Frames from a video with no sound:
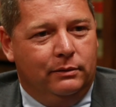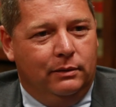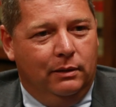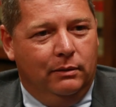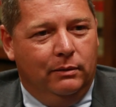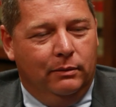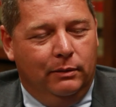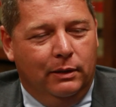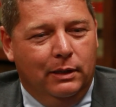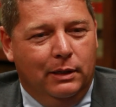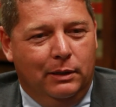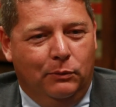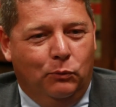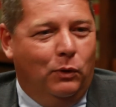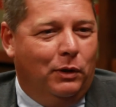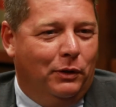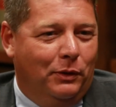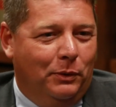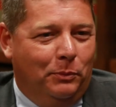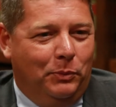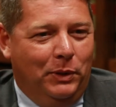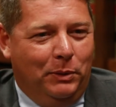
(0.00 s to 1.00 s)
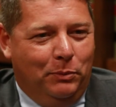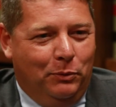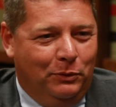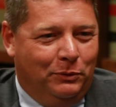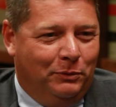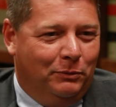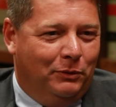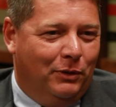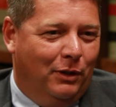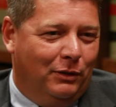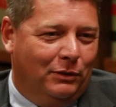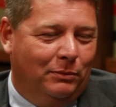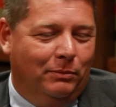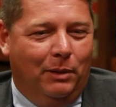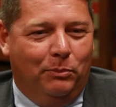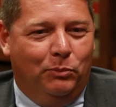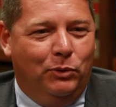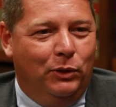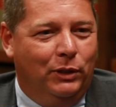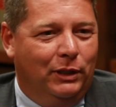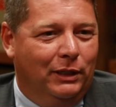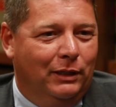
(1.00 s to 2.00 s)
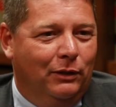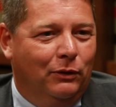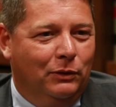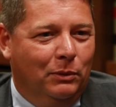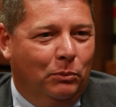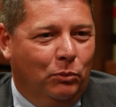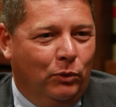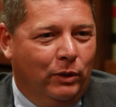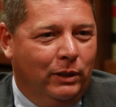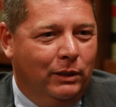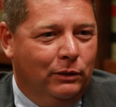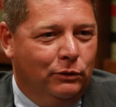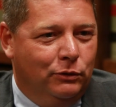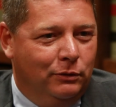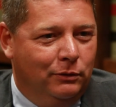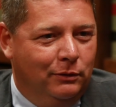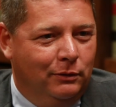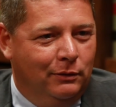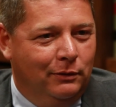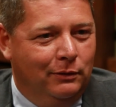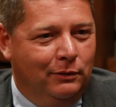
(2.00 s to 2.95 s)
Uh, one of the people talked about putting it on the bridge.